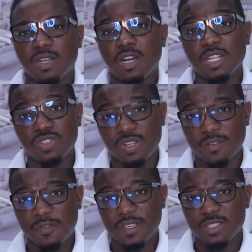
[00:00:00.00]

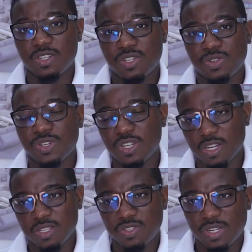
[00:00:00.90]
contract phase or during the
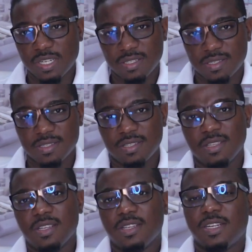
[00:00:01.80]
contract,
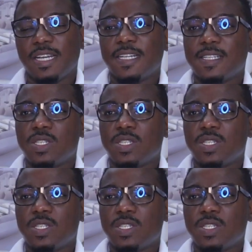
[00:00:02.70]
right?